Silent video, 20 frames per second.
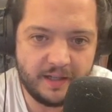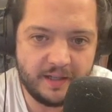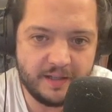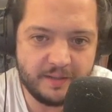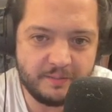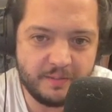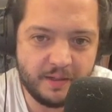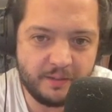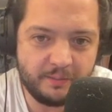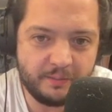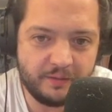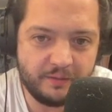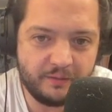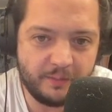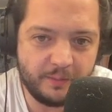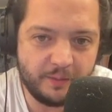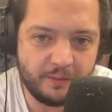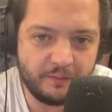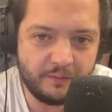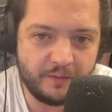He's probably
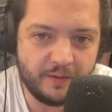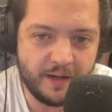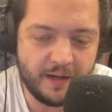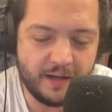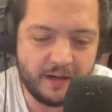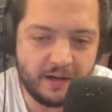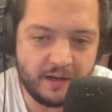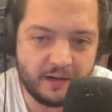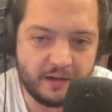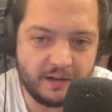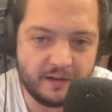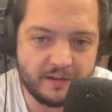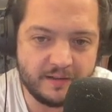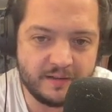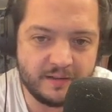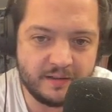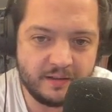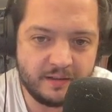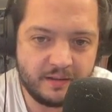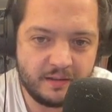from the Vi Hart,